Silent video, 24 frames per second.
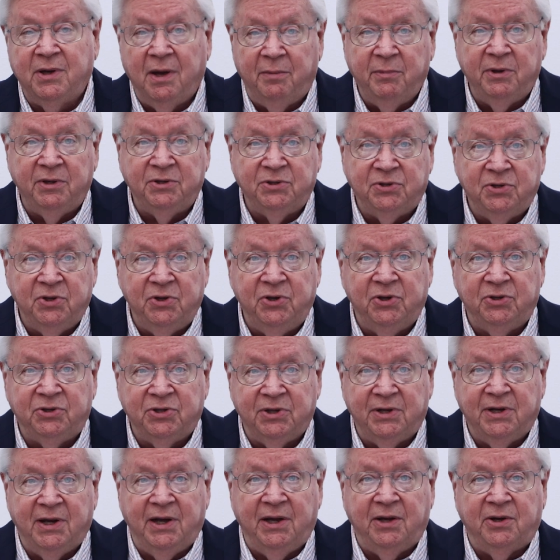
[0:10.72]
coming to you
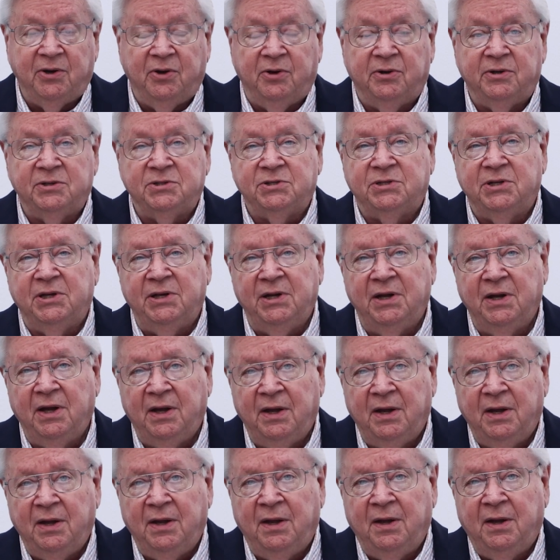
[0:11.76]
today courtesy
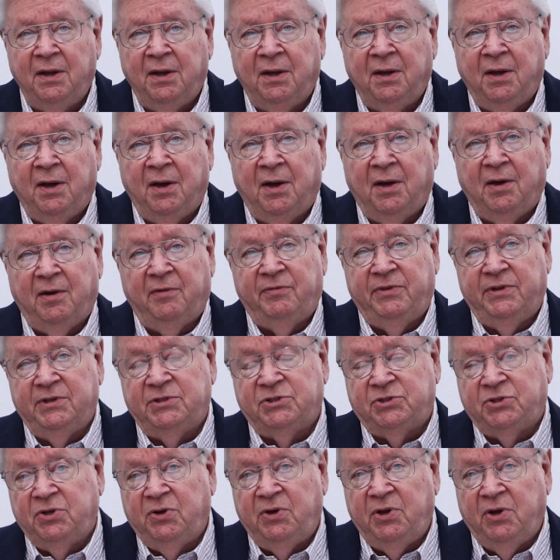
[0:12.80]
of the
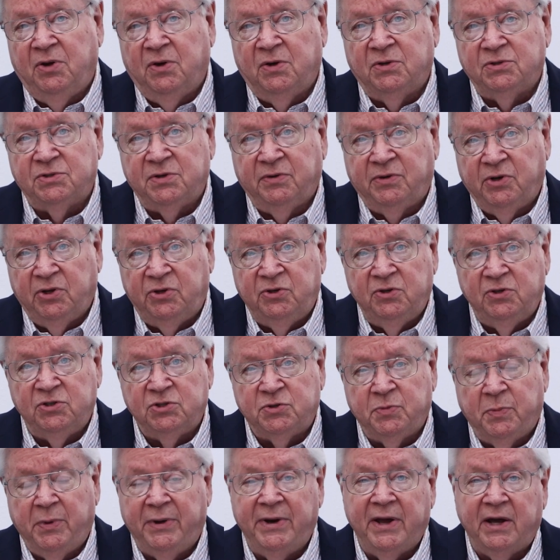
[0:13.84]
studios of Good
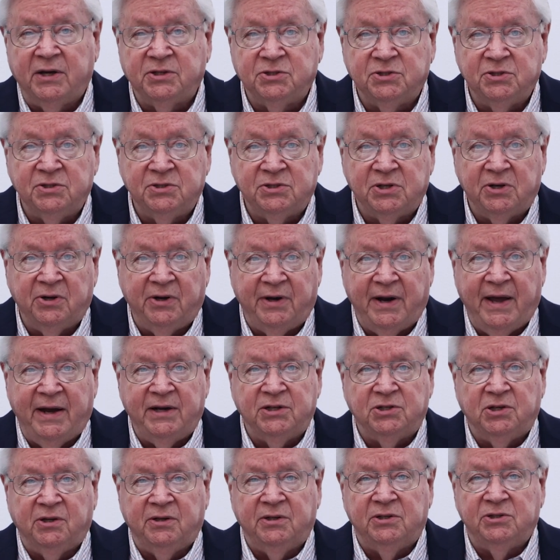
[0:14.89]
News Productions
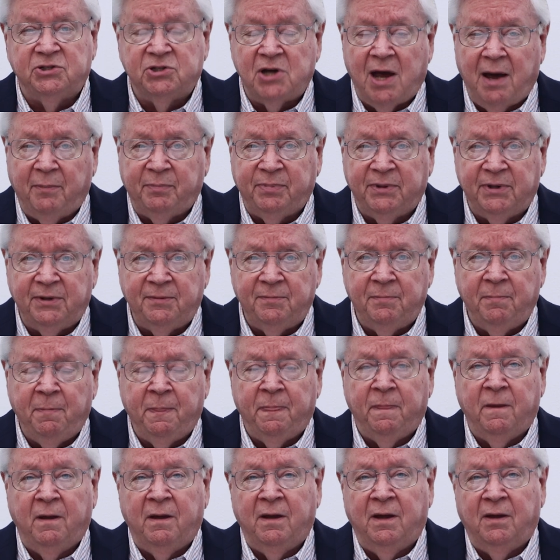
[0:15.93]
International in Joplin,
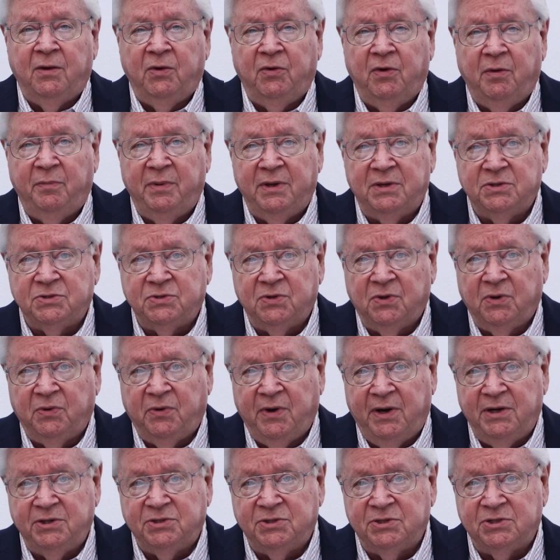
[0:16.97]
who have been so
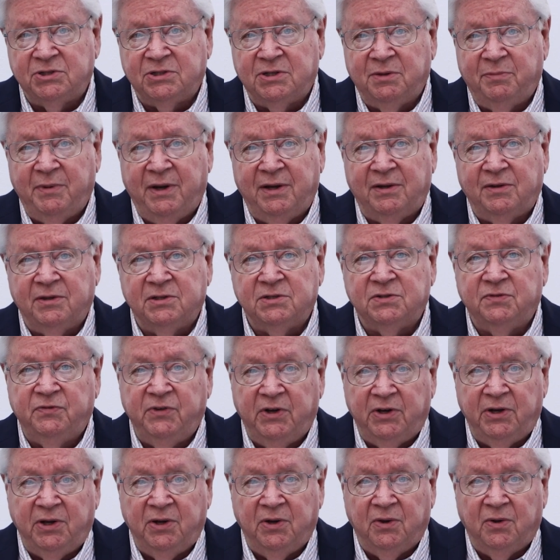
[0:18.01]
gracious to make this
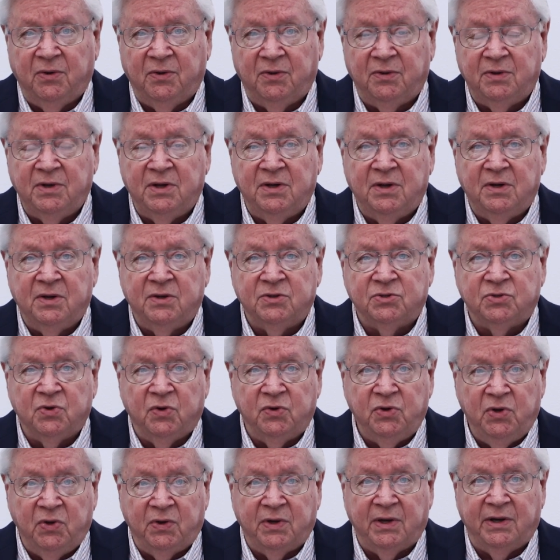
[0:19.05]
video so
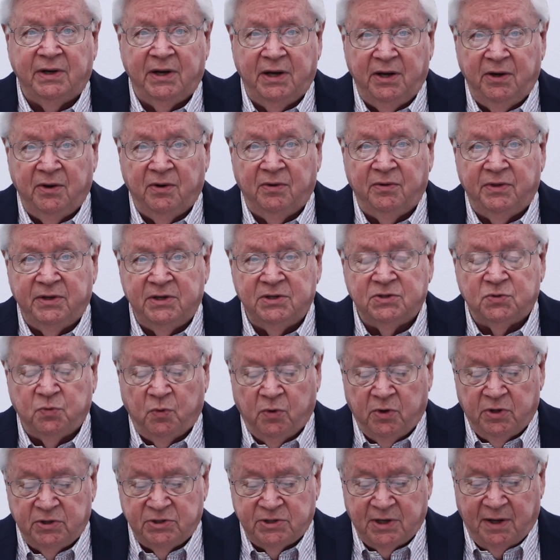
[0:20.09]
you can hear these
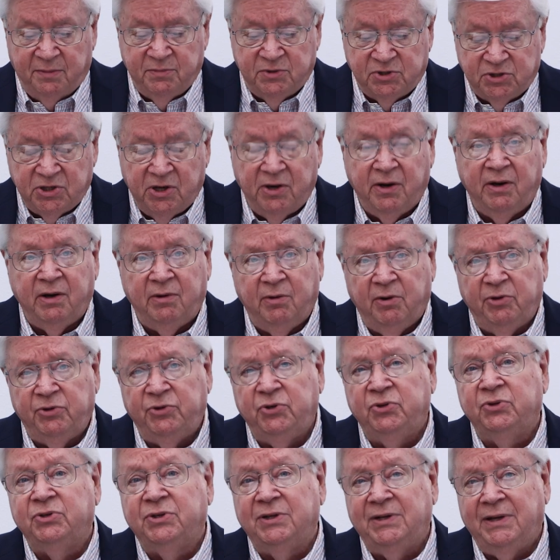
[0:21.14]
words I'm sharing
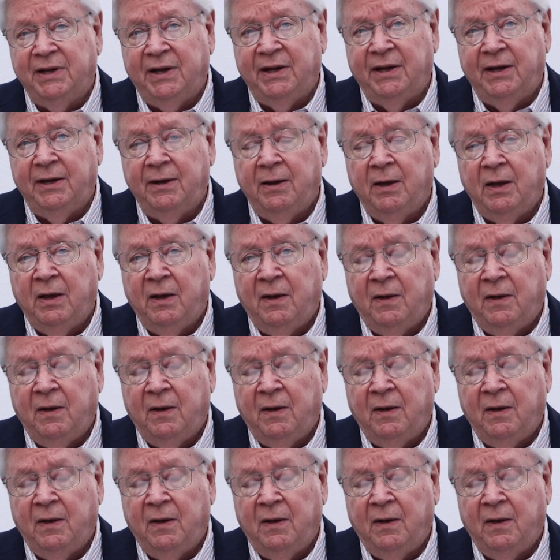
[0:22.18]
with you today